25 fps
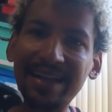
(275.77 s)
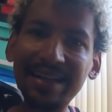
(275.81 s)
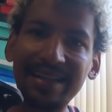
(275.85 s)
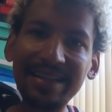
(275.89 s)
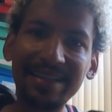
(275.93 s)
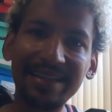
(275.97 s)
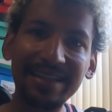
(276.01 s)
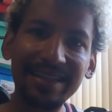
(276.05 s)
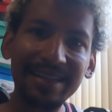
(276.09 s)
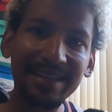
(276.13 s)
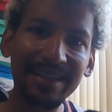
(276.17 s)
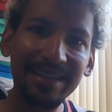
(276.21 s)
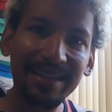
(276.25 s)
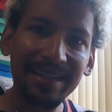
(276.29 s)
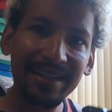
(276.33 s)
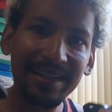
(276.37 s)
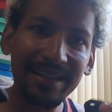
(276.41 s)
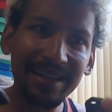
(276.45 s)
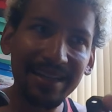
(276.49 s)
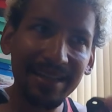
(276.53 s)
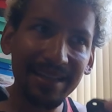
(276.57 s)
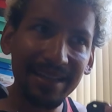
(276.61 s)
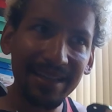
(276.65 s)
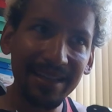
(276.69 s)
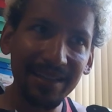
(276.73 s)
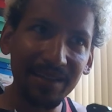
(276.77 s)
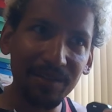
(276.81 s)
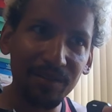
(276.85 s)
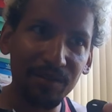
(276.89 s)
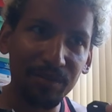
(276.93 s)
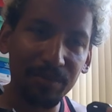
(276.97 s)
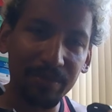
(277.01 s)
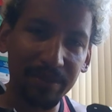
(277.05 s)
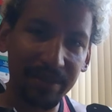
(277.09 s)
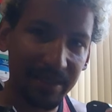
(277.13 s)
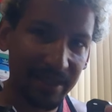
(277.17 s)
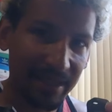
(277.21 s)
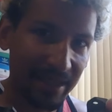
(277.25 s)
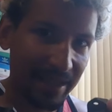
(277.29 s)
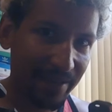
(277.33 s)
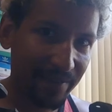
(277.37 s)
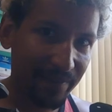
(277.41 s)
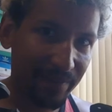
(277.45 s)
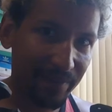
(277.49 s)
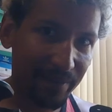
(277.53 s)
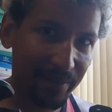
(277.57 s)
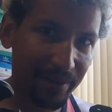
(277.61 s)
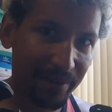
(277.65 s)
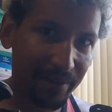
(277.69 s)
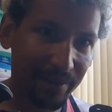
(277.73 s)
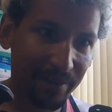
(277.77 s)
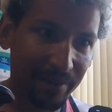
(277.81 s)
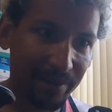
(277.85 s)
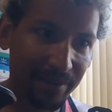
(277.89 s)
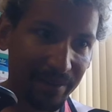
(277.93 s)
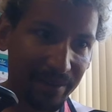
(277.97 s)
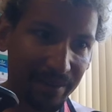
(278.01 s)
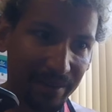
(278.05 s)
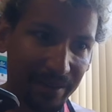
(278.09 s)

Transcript: little bit heavier.